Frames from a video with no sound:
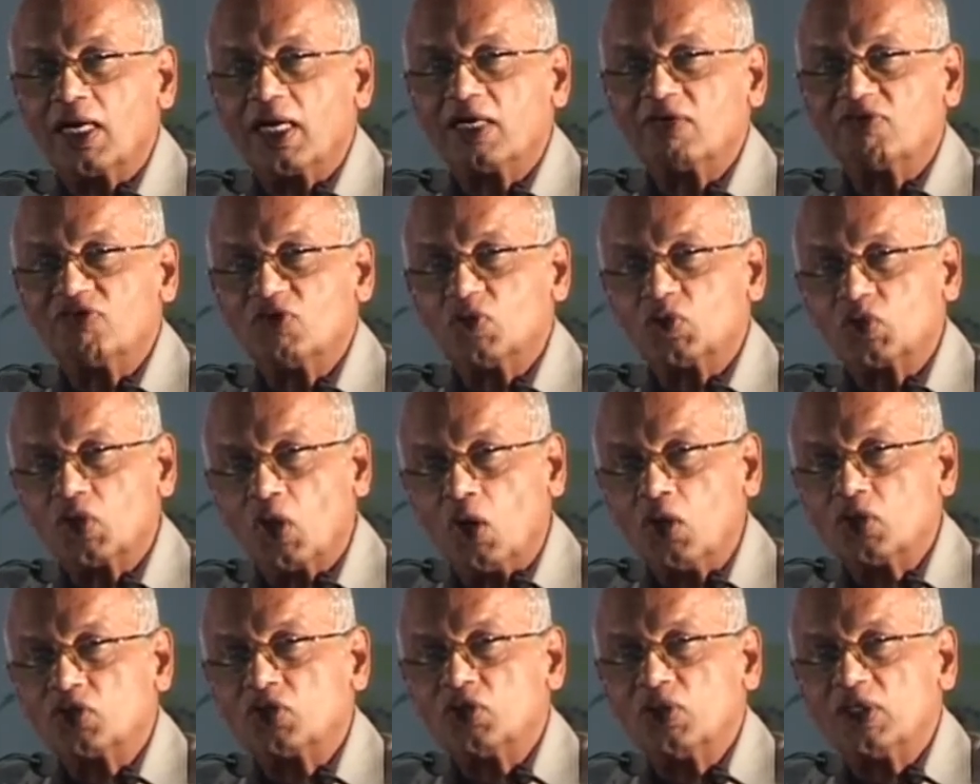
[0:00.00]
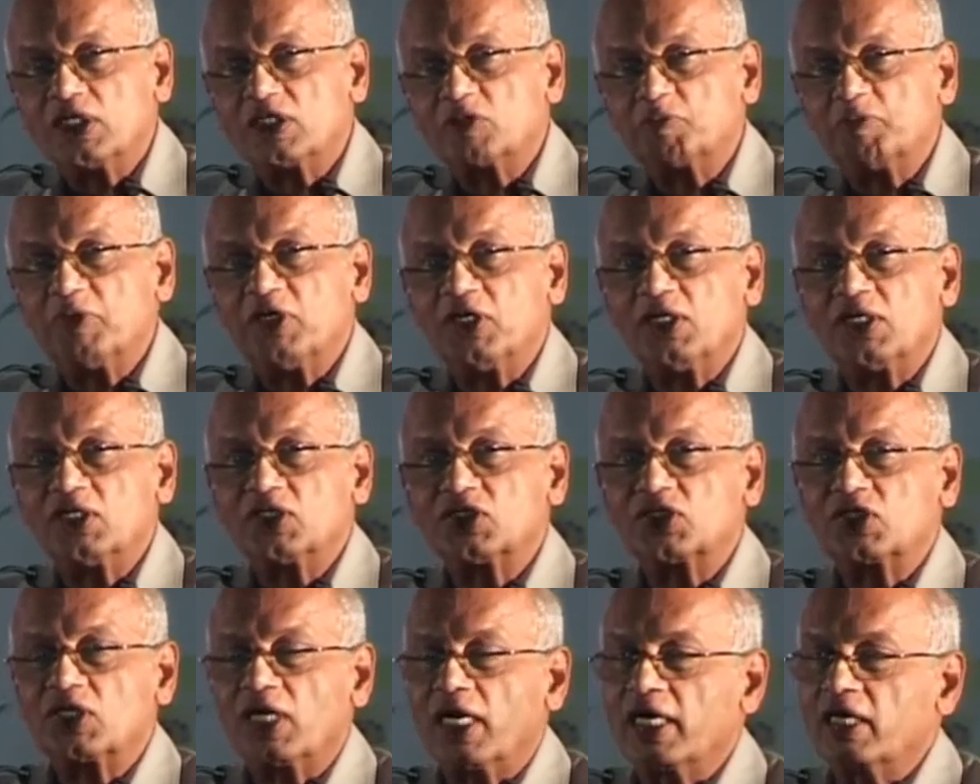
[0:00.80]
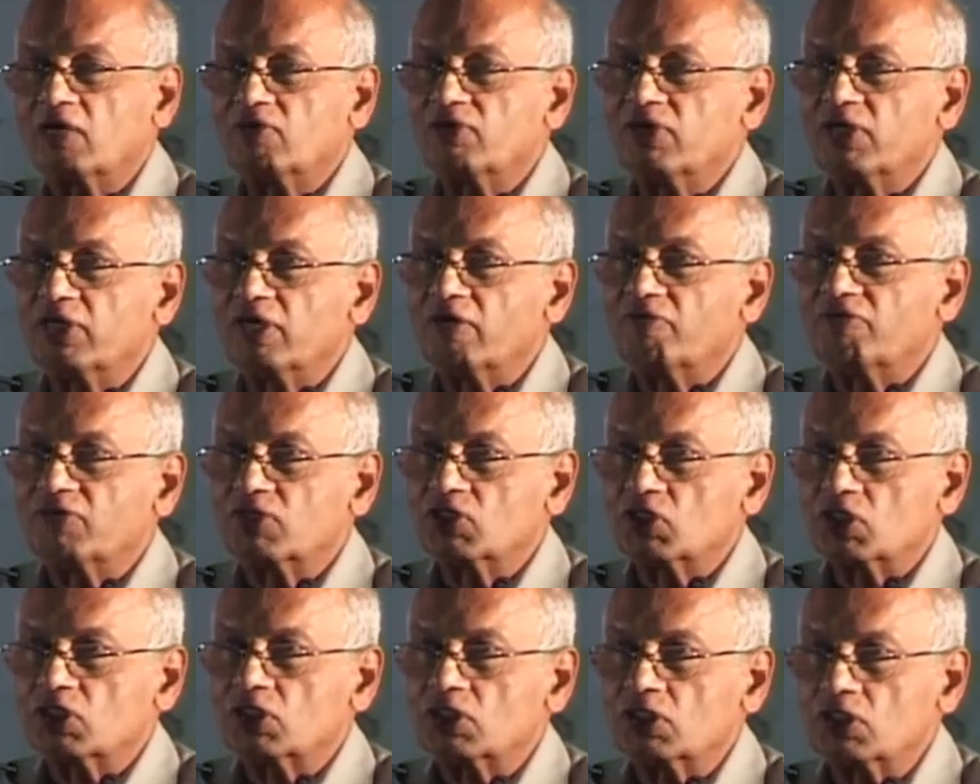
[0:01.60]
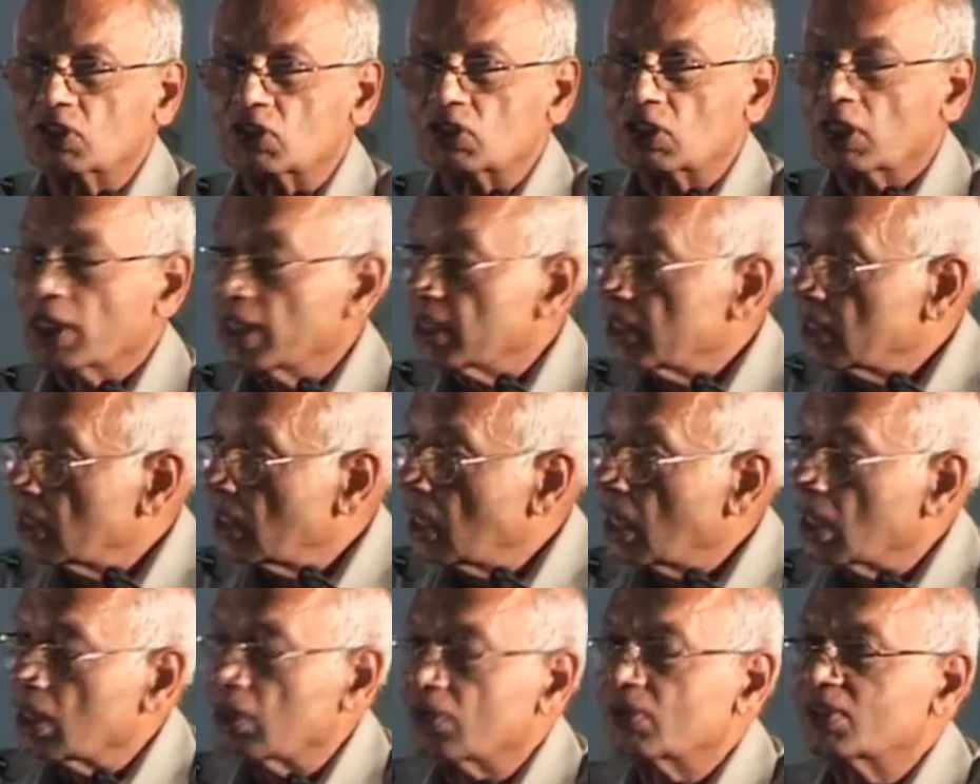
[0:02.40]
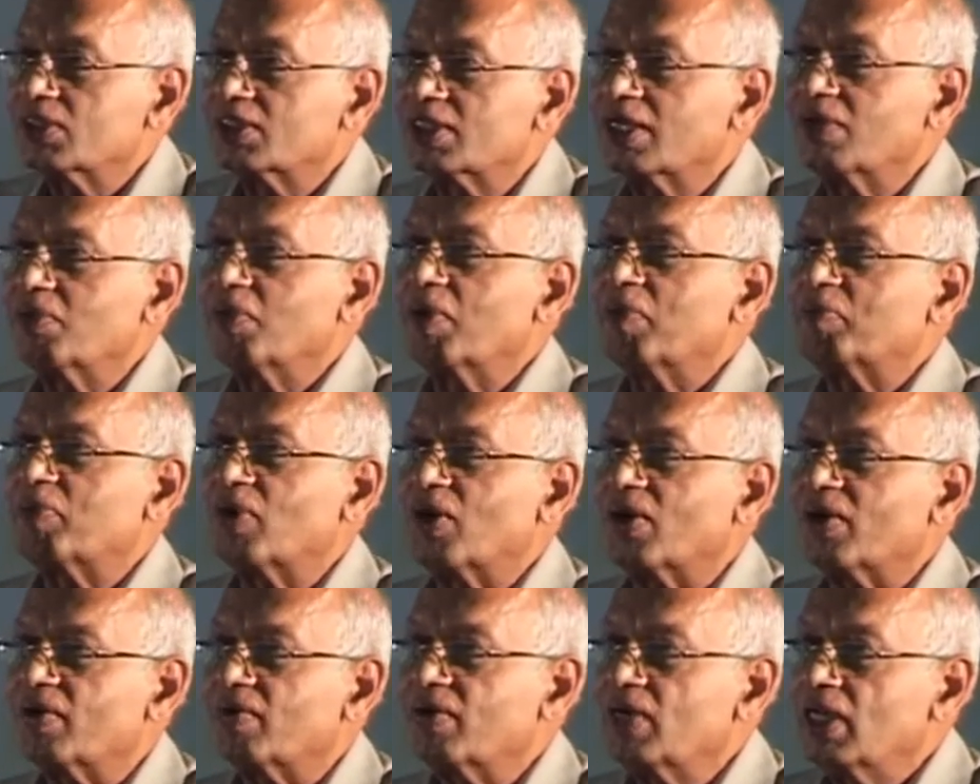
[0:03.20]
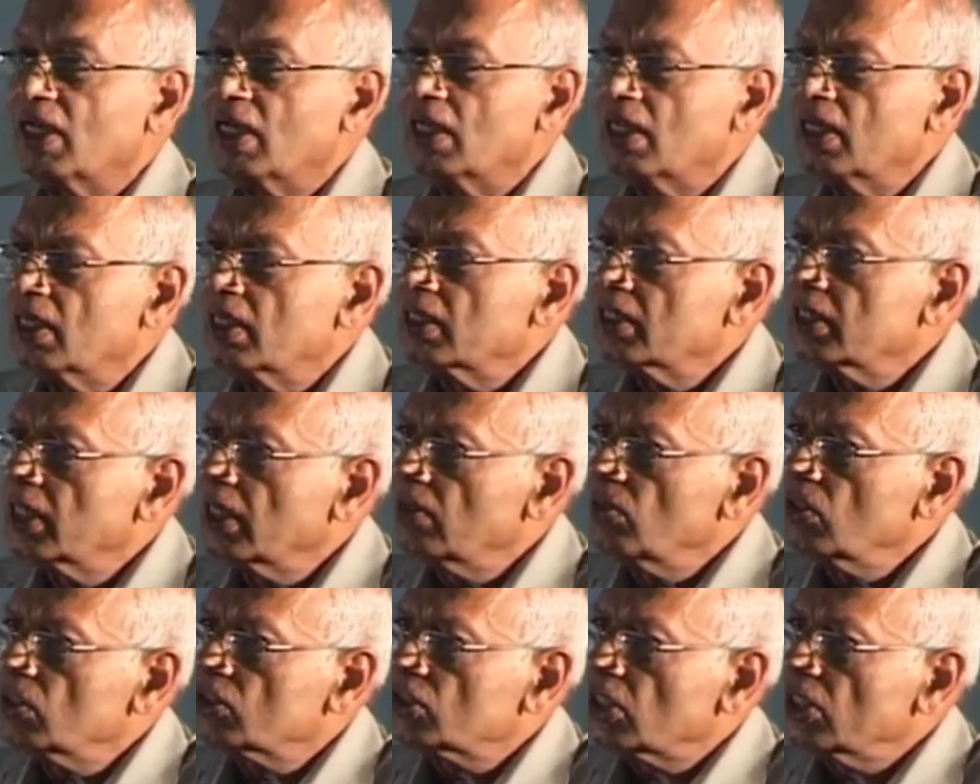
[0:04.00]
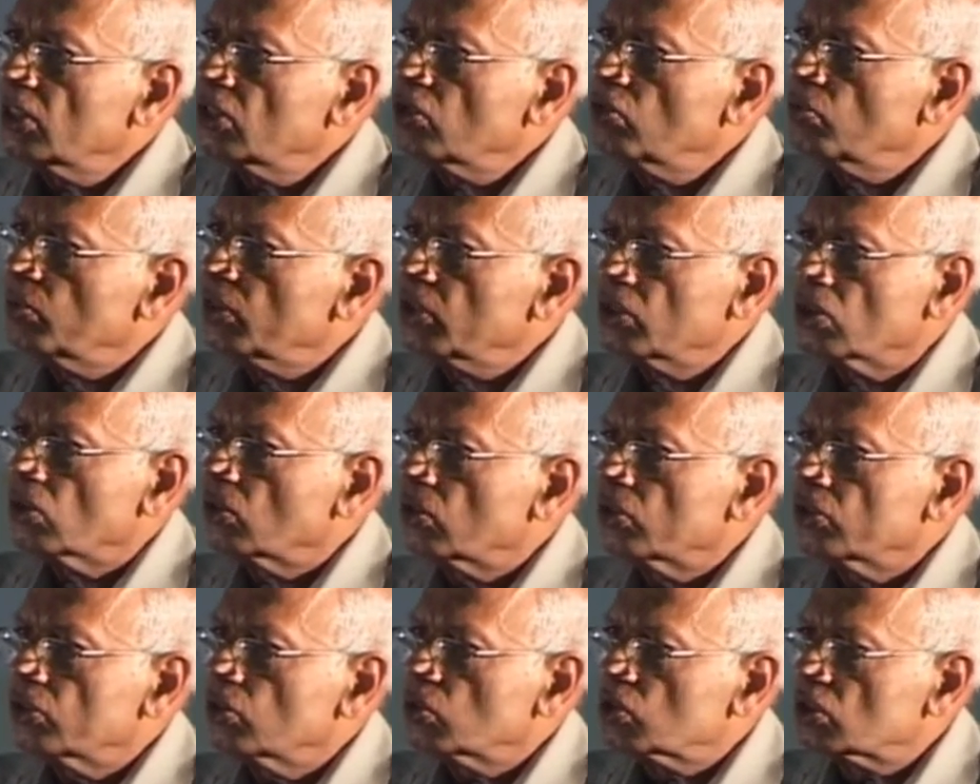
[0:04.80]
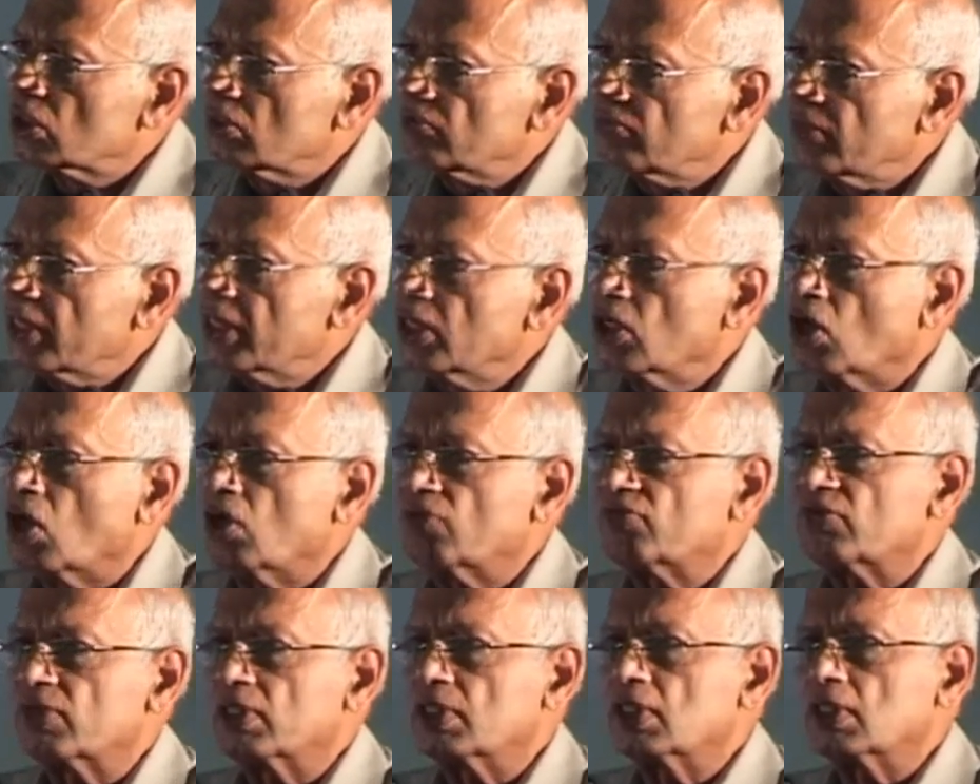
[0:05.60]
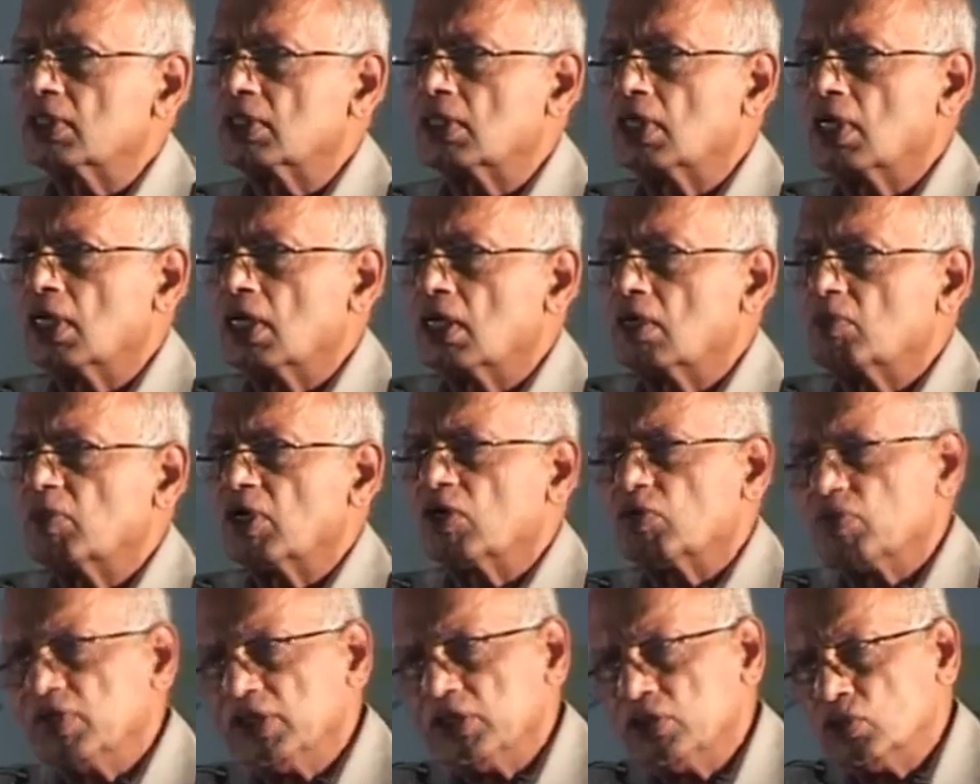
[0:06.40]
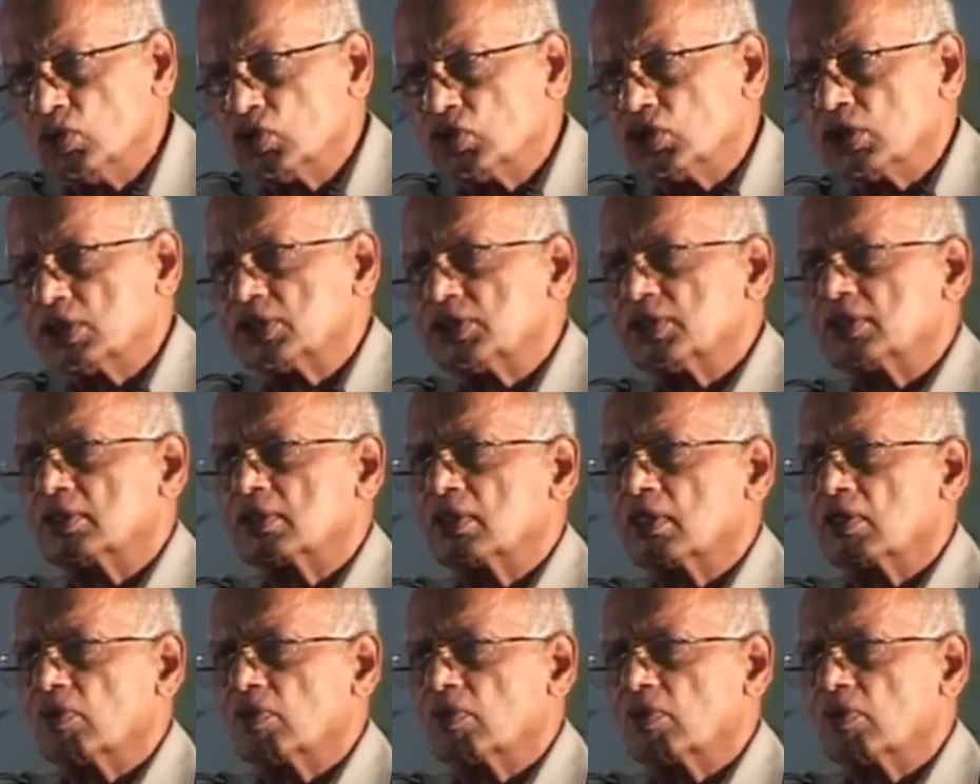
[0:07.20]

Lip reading: And if you talk to experienced Ayurvedic physicians like Raghavan Thirumalpad, they will tell you we don't use it very often, but we use it.